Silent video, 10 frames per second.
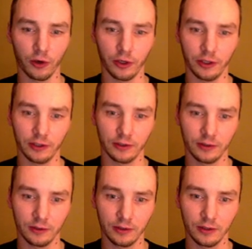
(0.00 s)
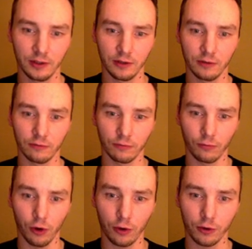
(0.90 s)
going to
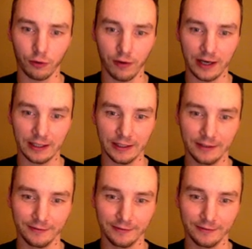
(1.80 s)
rock correctly.